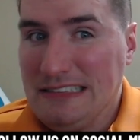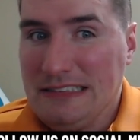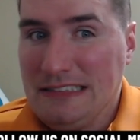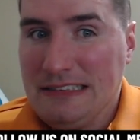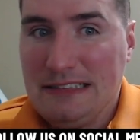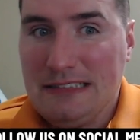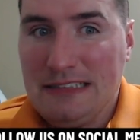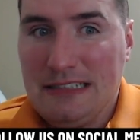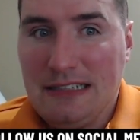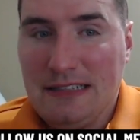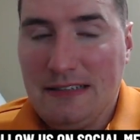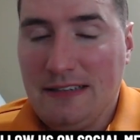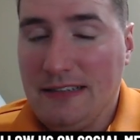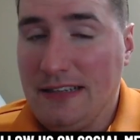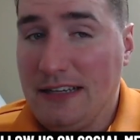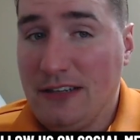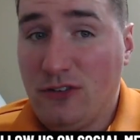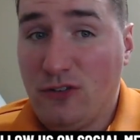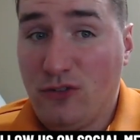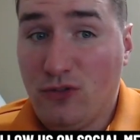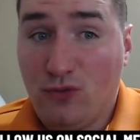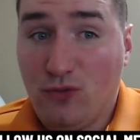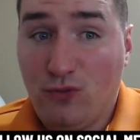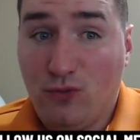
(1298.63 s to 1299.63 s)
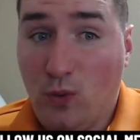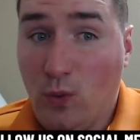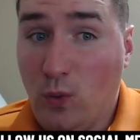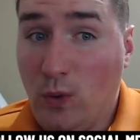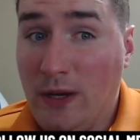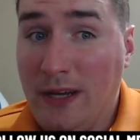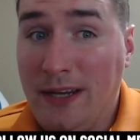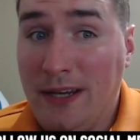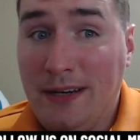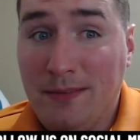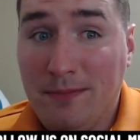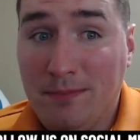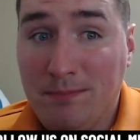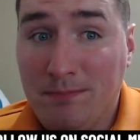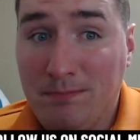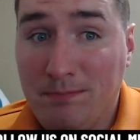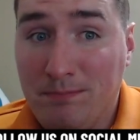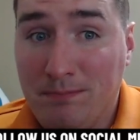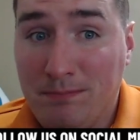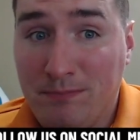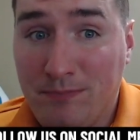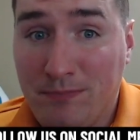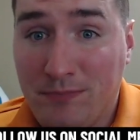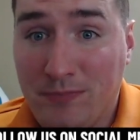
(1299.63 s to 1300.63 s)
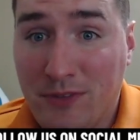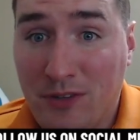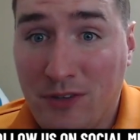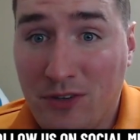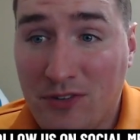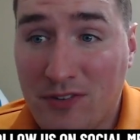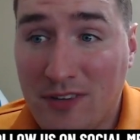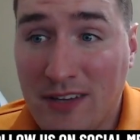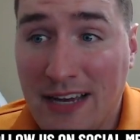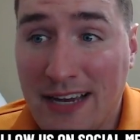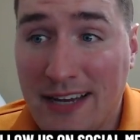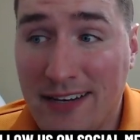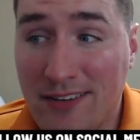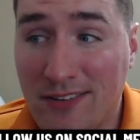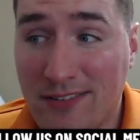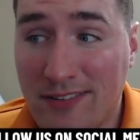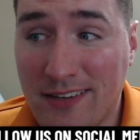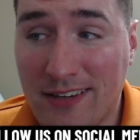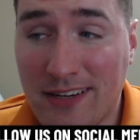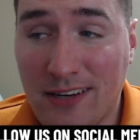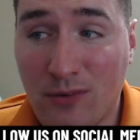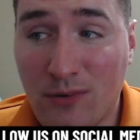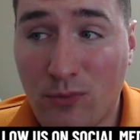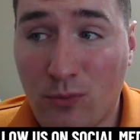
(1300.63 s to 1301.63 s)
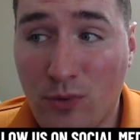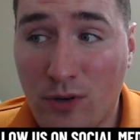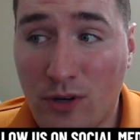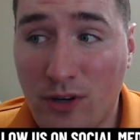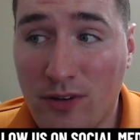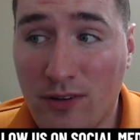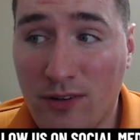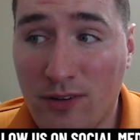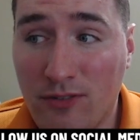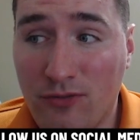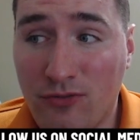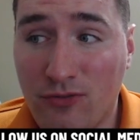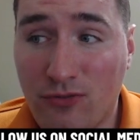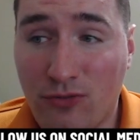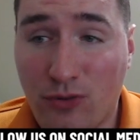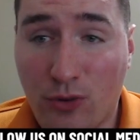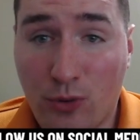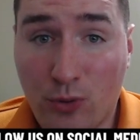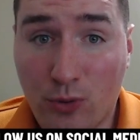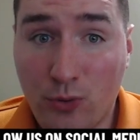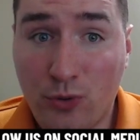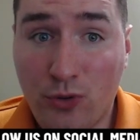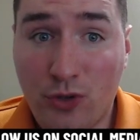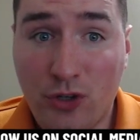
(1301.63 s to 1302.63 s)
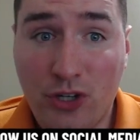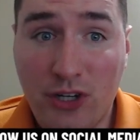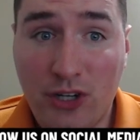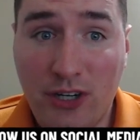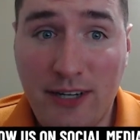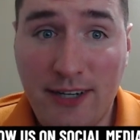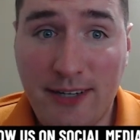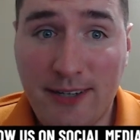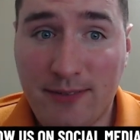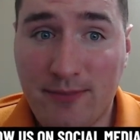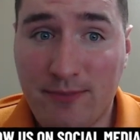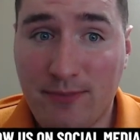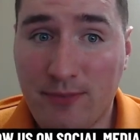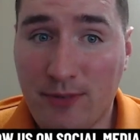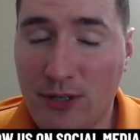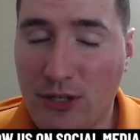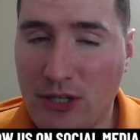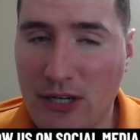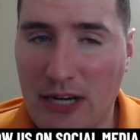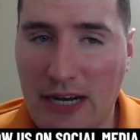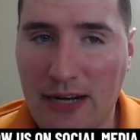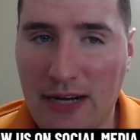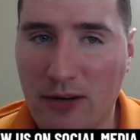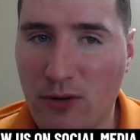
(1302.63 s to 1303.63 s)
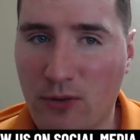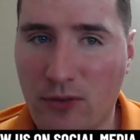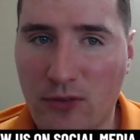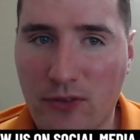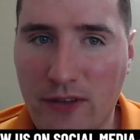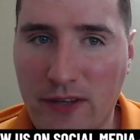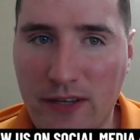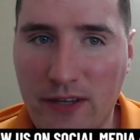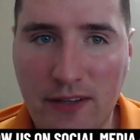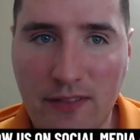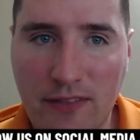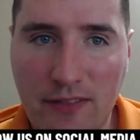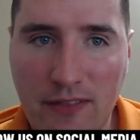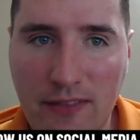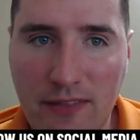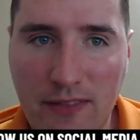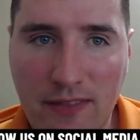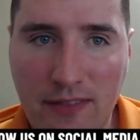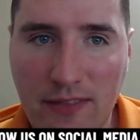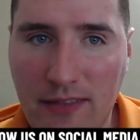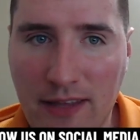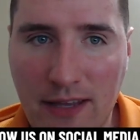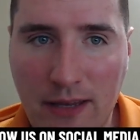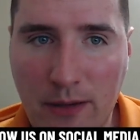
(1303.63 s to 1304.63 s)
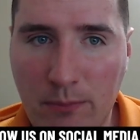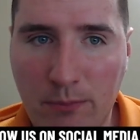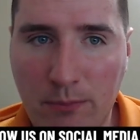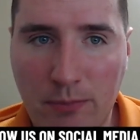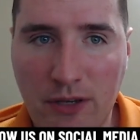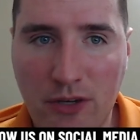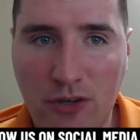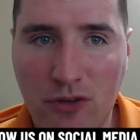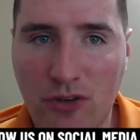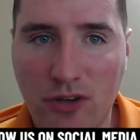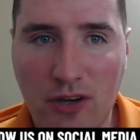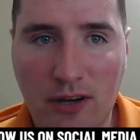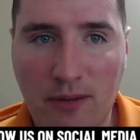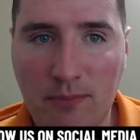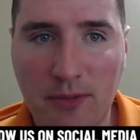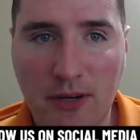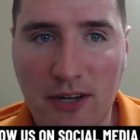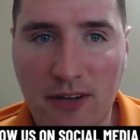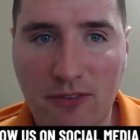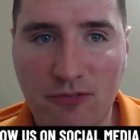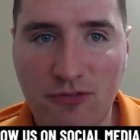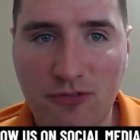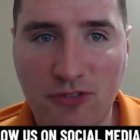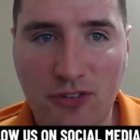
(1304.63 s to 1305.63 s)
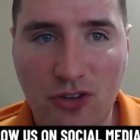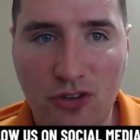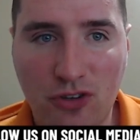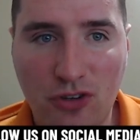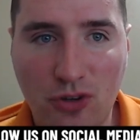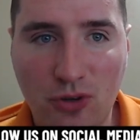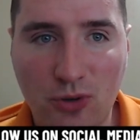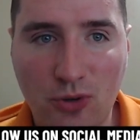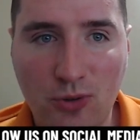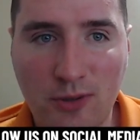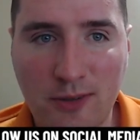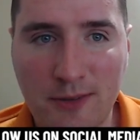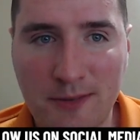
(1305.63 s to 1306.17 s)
unless Foyt decides to get rid of Ferrucci, which I don't think they'd be dumb enough to do,